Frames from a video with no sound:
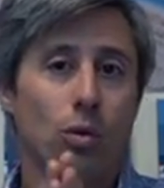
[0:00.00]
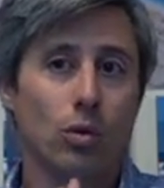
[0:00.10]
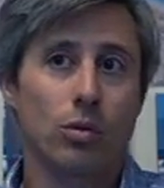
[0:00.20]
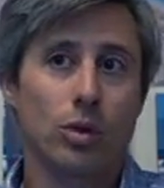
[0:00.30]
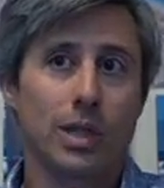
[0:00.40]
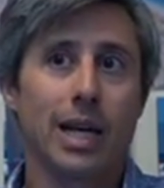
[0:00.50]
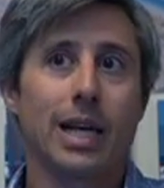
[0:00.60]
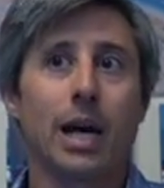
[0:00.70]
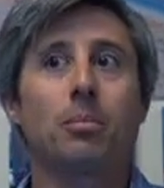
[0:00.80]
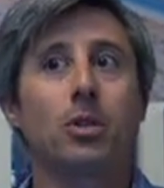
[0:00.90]
we're
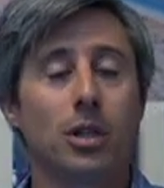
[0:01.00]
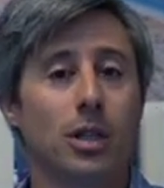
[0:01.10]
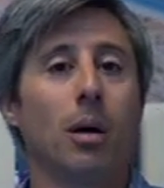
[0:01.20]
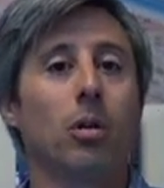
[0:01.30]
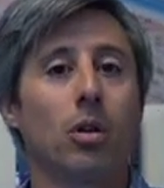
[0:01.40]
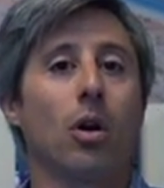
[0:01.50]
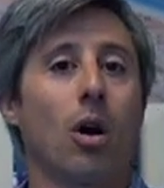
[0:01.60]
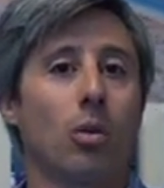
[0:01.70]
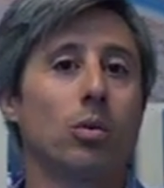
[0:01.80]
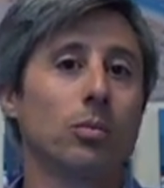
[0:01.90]
setting up to double
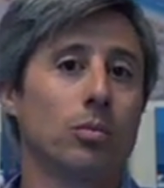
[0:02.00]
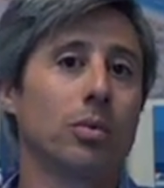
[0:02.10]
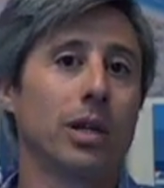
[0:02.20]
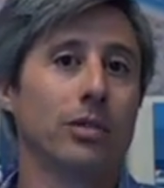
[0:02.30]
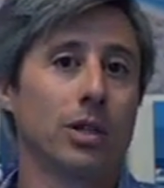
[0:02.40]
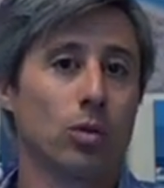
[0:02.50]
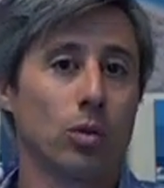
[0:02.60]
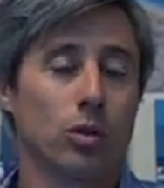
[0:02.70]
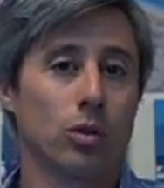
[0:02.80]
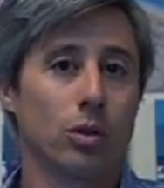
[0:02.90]
our previous
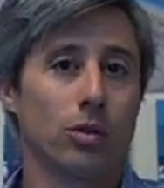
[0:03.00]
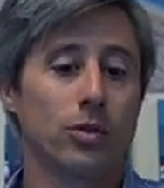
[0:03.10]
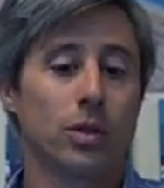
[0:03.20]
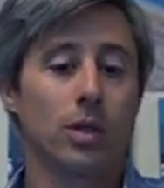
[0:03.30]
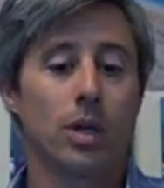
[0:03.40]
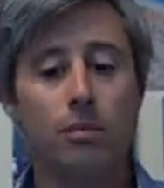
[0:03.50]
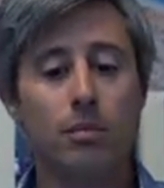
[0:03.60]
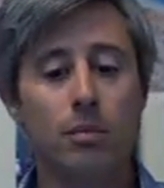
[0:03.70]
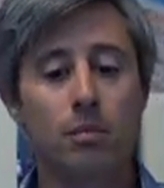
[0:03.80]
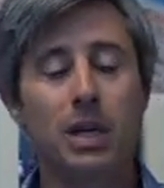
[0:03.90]
reserves,
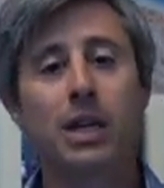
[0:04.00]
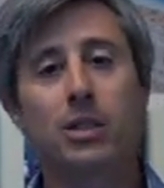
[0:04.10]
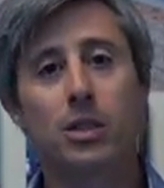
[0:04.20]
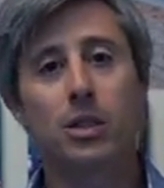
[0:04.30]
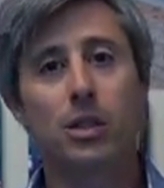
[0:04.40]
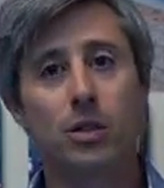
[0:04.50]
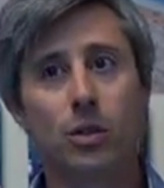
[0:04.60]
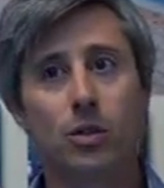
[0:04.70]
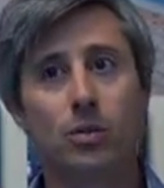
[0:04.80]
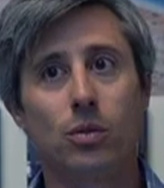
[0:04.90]
because
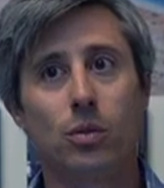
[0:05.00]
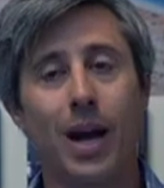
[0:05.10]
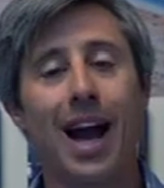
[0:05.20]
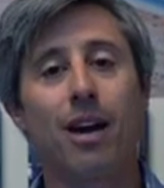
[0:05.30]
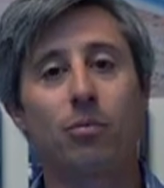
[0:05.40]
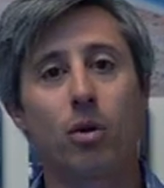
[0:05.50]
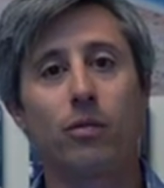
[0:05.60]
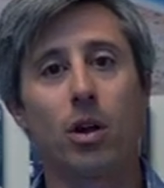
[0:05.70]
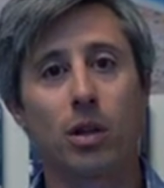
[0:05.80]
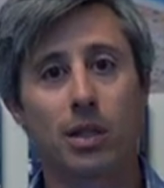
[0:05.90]
you have more
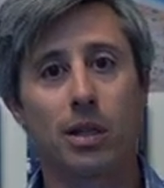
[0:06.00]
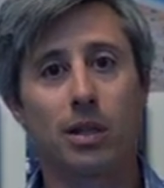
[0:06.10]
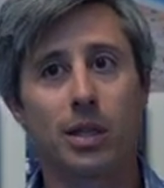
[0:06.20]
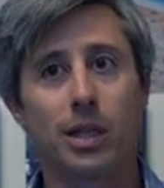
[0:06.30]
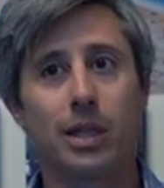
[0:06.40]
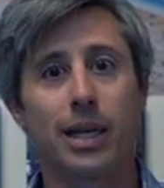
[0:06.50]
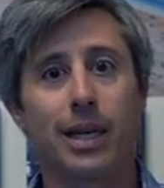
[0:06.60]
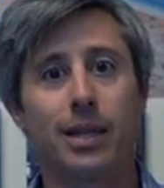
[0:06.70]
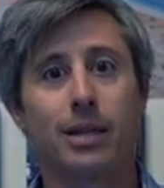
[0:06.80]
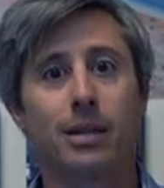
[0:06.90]
volatility
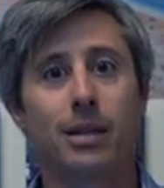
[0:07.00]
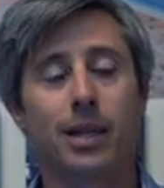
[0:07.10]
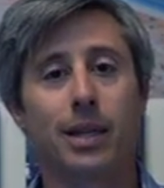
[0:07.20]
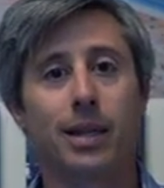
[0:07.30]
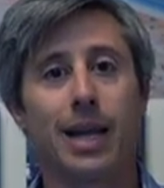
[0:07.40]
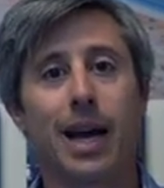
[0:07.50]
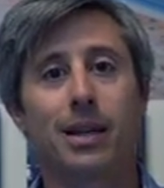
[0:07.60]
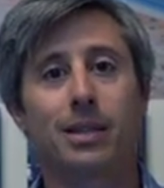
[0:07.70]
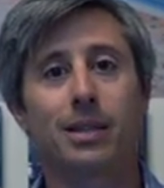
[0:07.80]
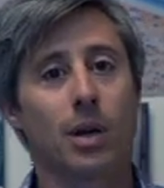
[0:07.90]
in
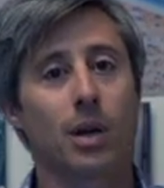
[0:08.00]
that